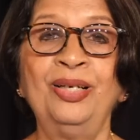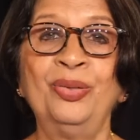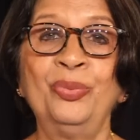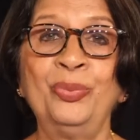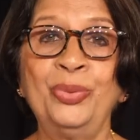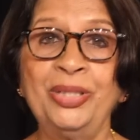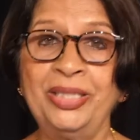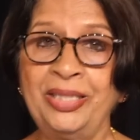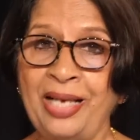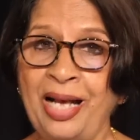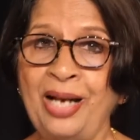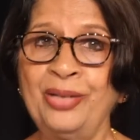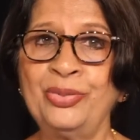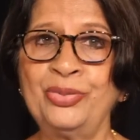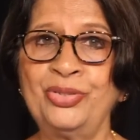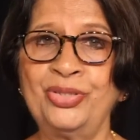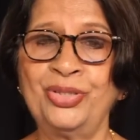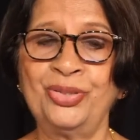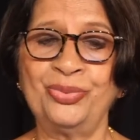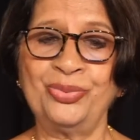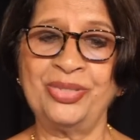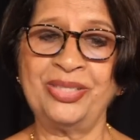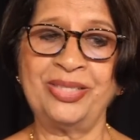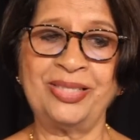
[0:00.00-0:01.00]

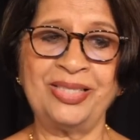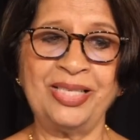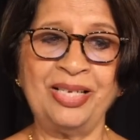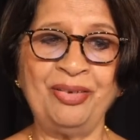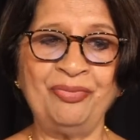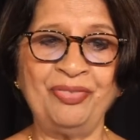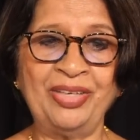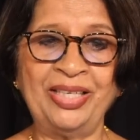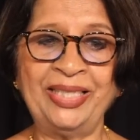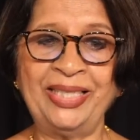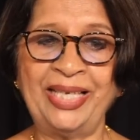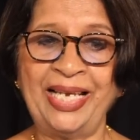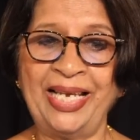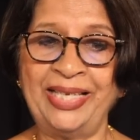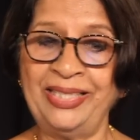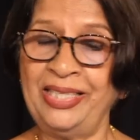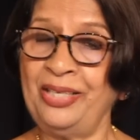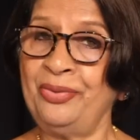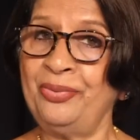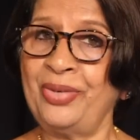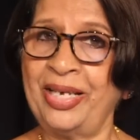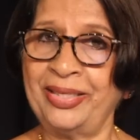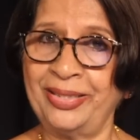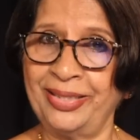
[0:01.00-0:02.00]
without receiving
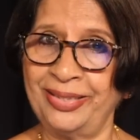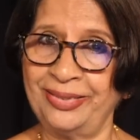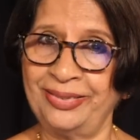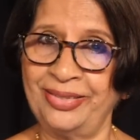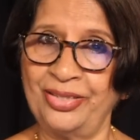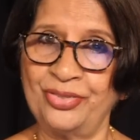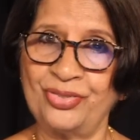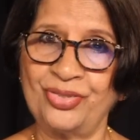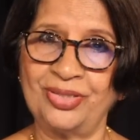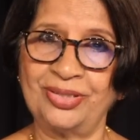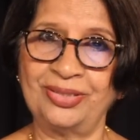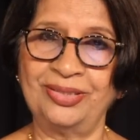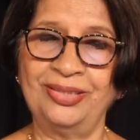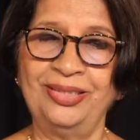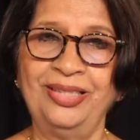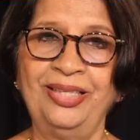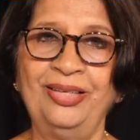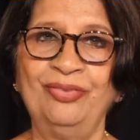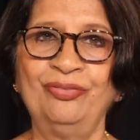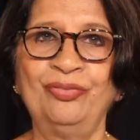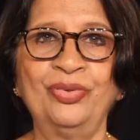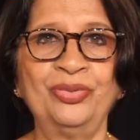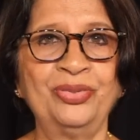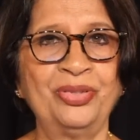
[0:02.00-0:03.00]
any recognition
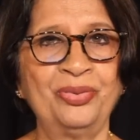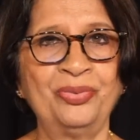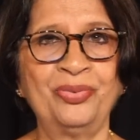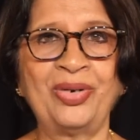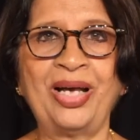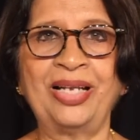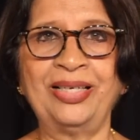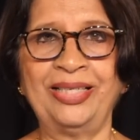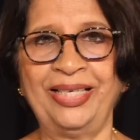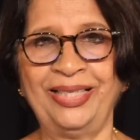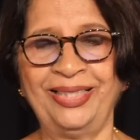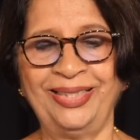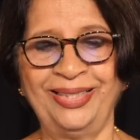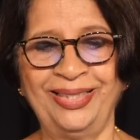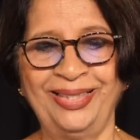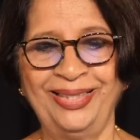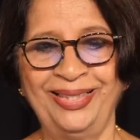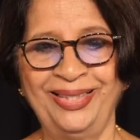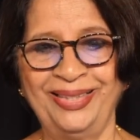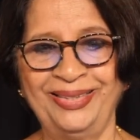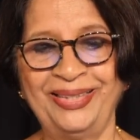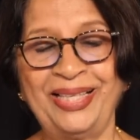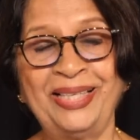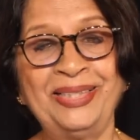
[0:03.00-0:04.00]
for the running
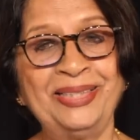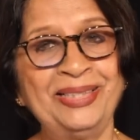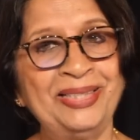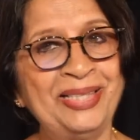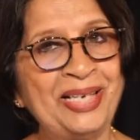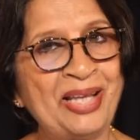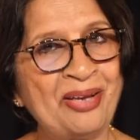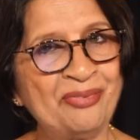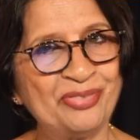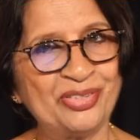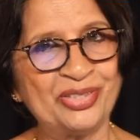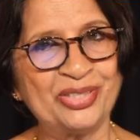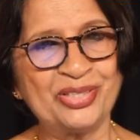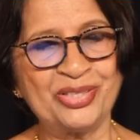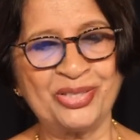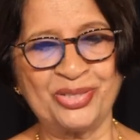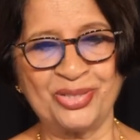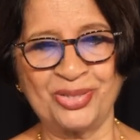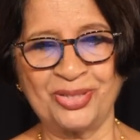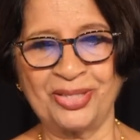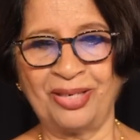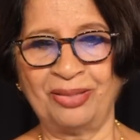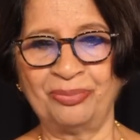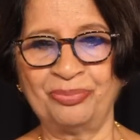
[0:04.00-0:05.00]
that never
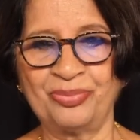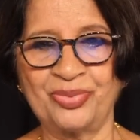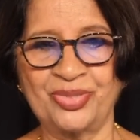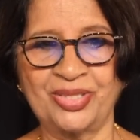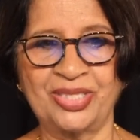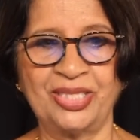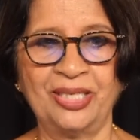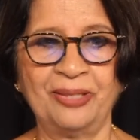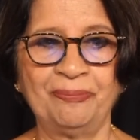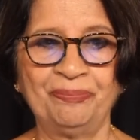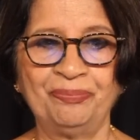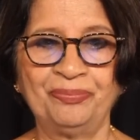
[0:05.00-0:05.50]
stops.